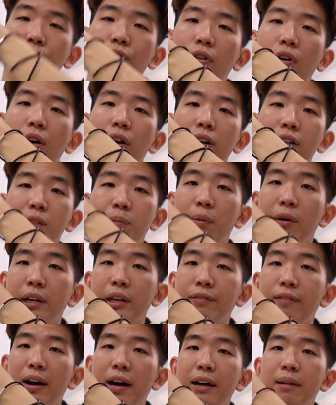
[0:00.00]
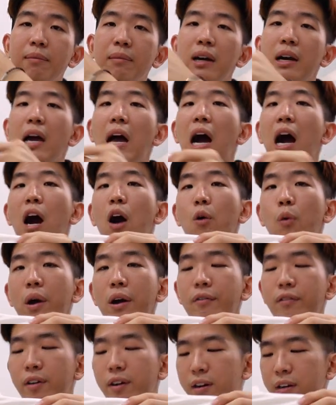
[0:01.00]
for a sporty vibe.
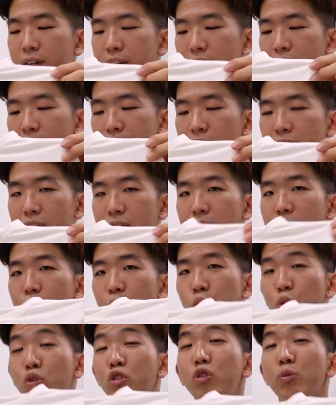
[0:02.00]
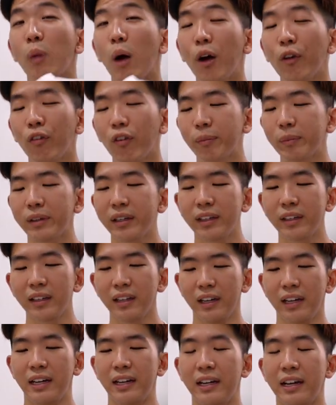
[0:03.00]
However, this shirt is too small for me.
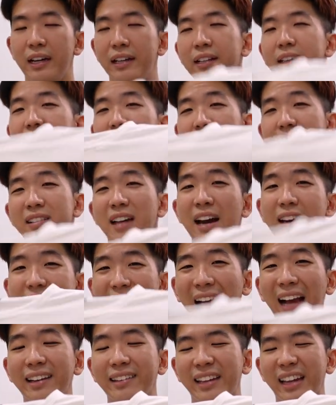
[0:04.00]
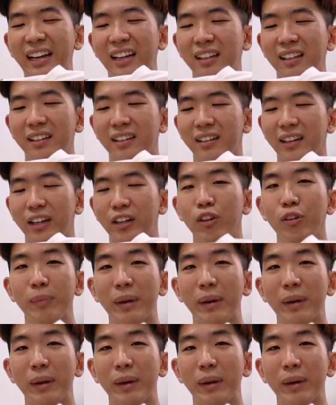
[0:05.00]
This is a size XL. Can you